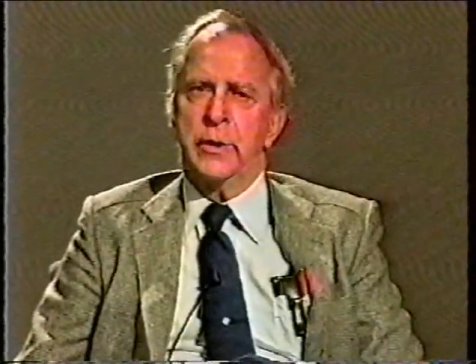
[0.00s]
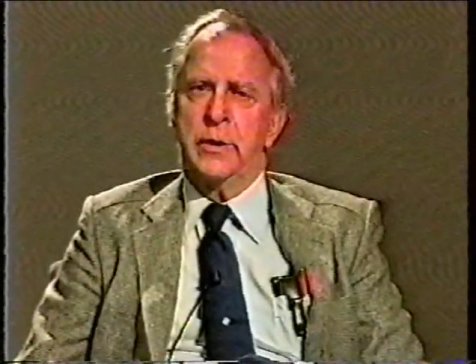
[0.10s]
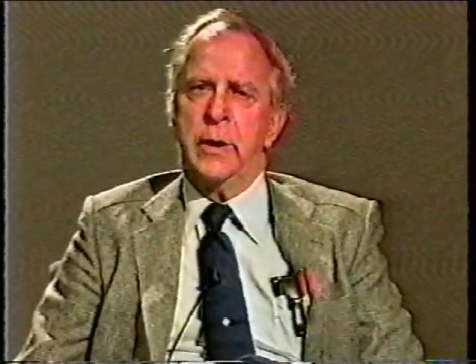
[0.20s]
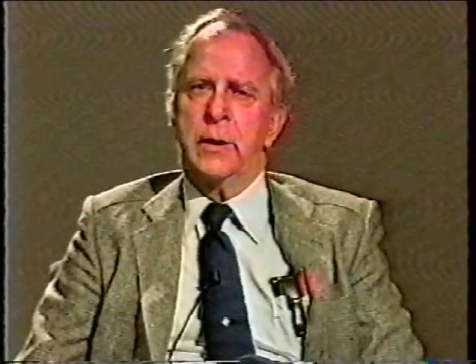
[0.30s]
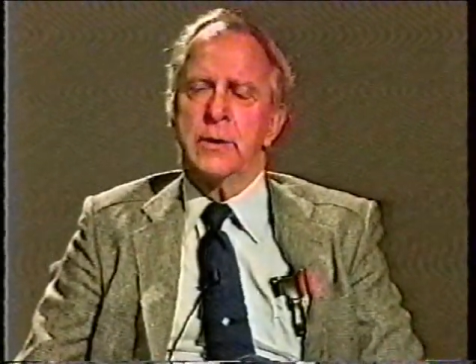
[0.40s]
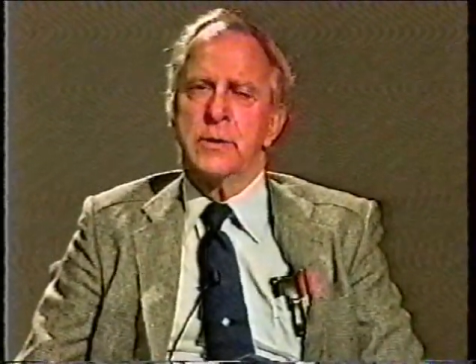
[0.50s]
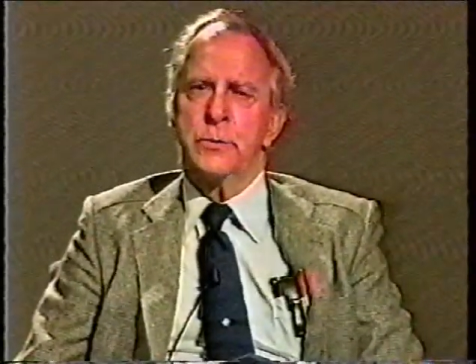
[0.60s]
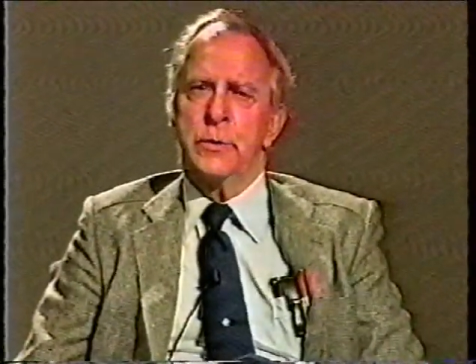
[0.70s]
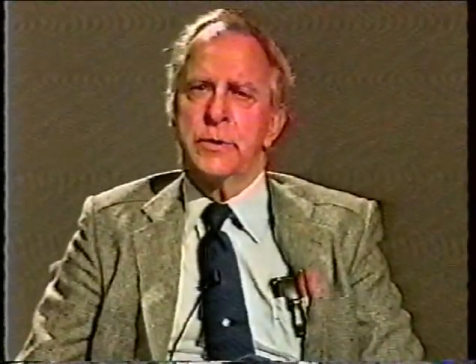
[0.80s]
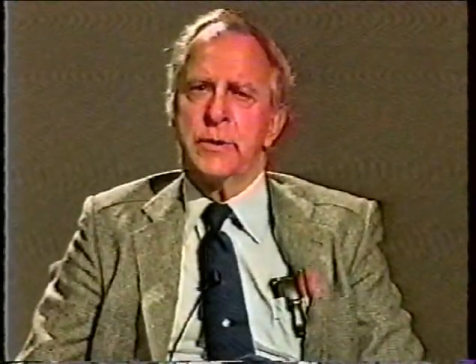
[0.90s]
to take us
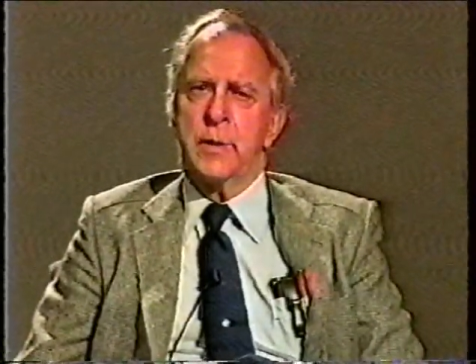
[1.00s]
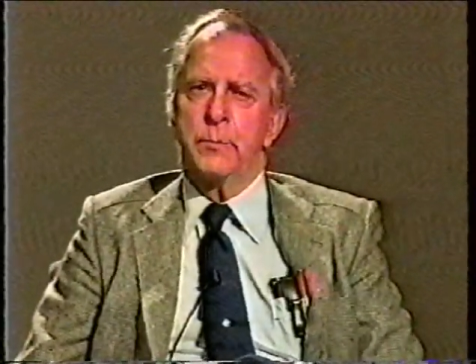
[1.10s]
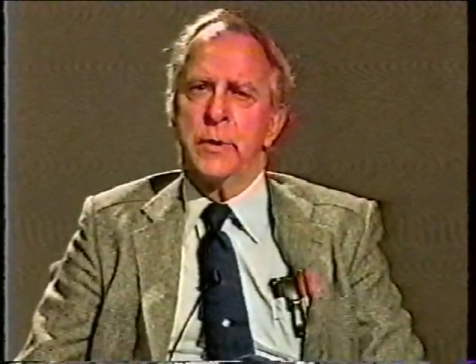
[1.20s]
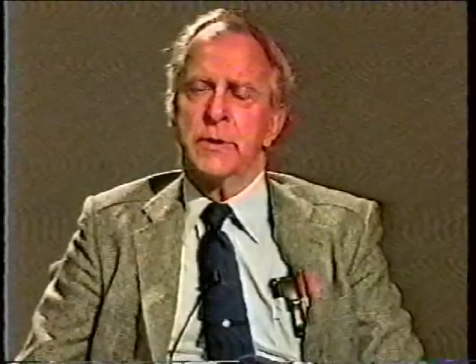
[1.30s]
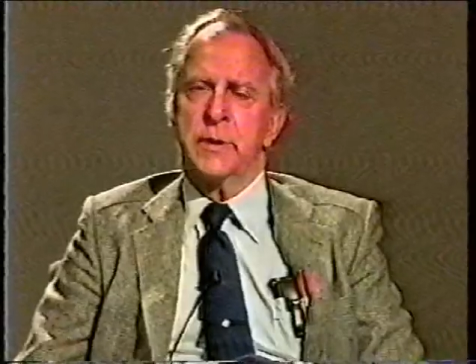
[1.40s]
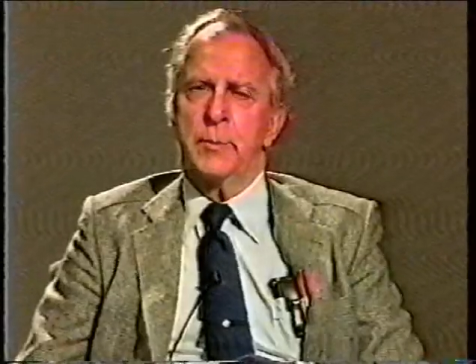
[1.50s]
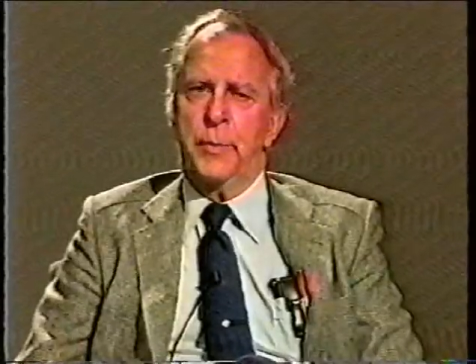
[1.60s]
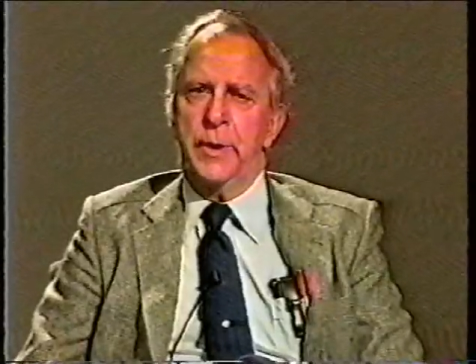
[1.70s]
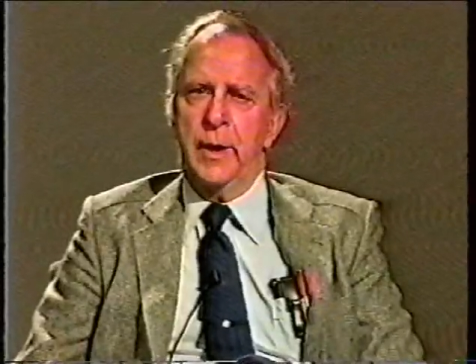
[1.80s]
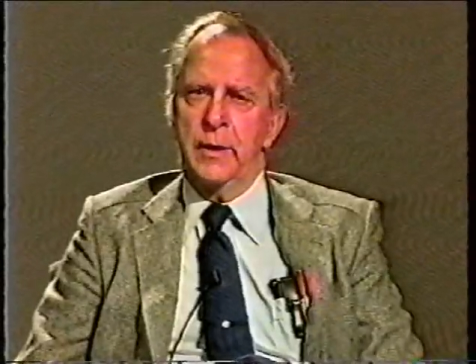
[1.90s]
through a
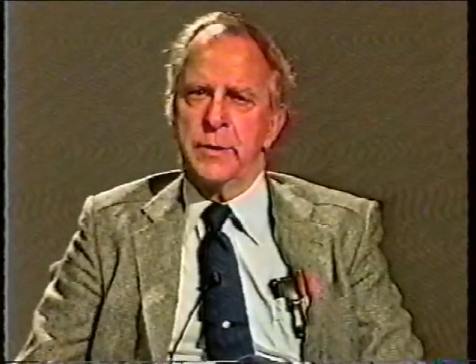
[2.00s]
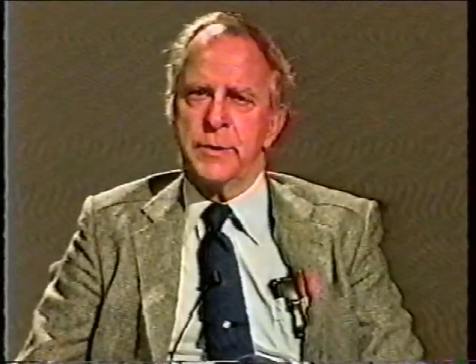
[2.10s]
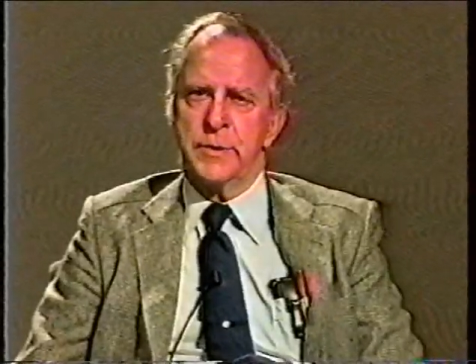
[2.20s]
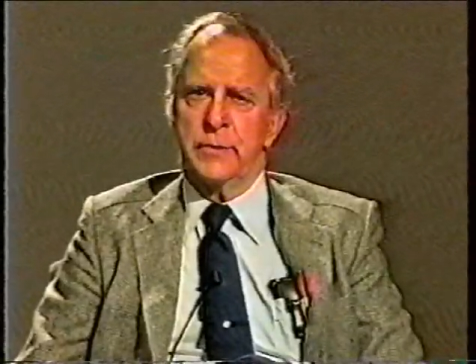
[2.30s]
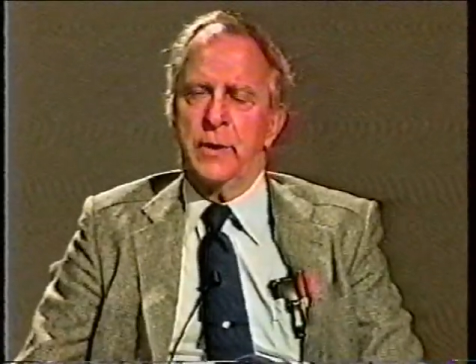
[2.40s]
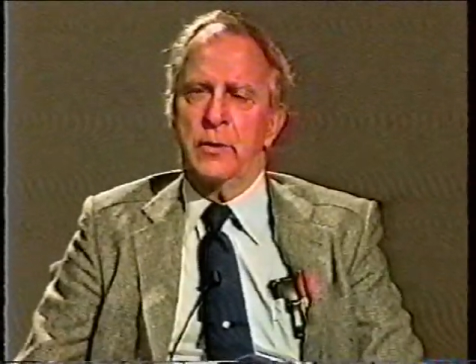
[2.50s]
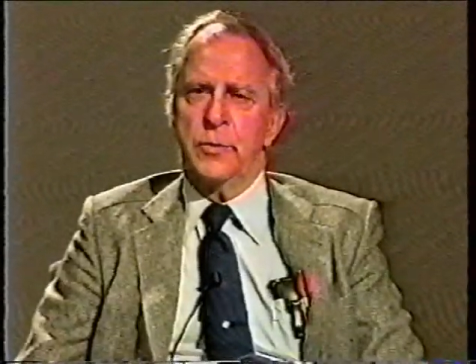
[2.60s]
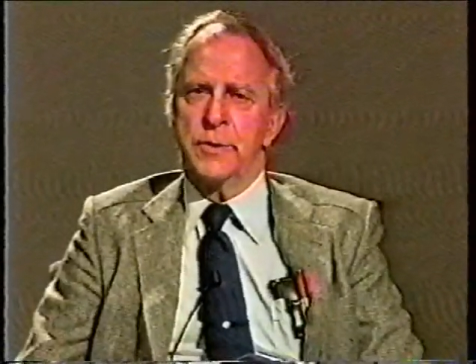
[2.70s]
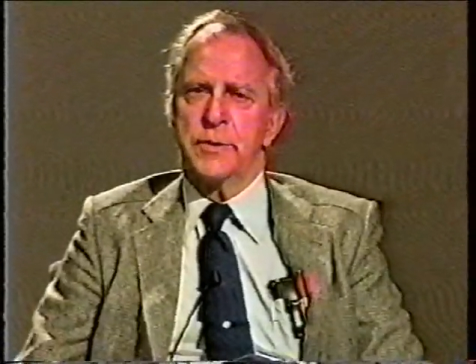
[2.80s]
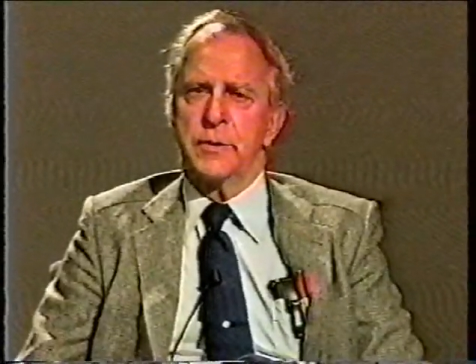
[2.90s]
step-by-step analysis of how
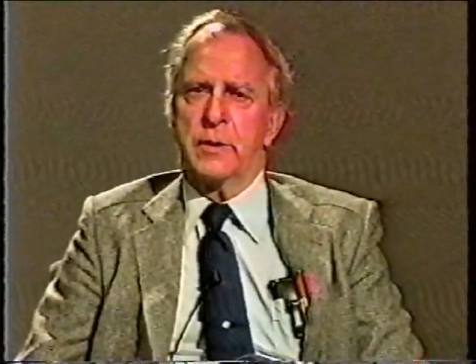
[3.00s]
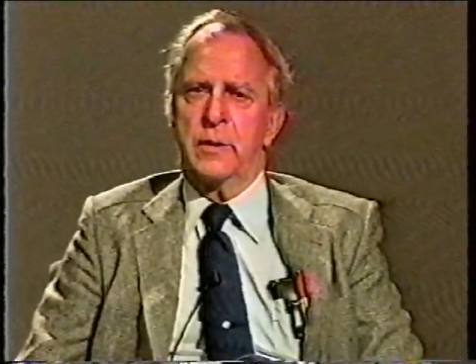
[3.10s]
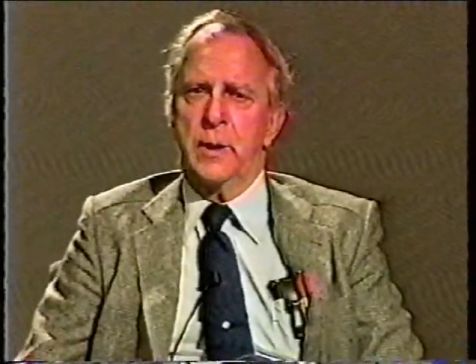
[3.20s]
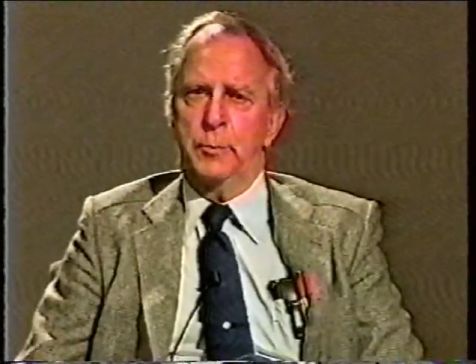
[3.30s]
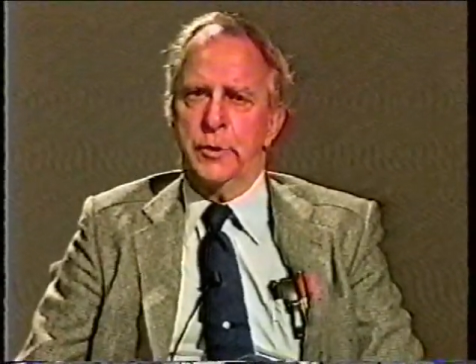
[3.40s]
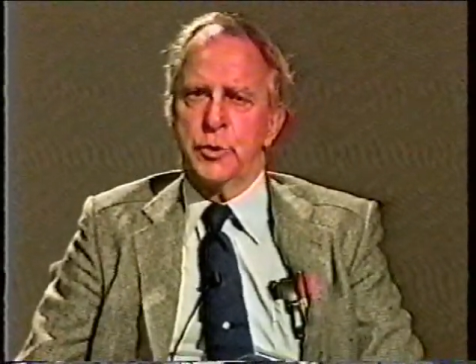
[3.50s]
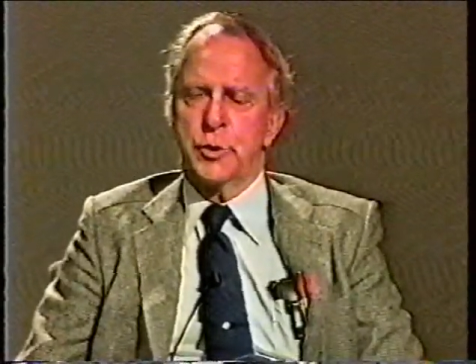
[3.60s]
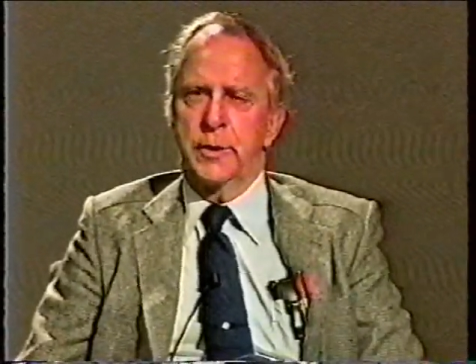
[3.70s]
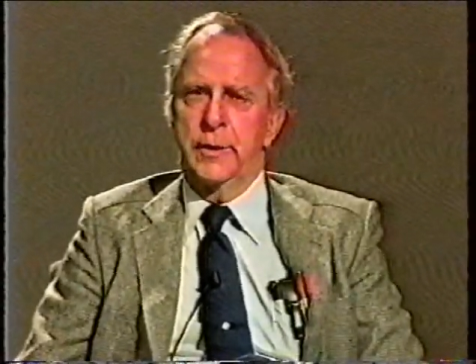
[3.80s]
this is accomplished.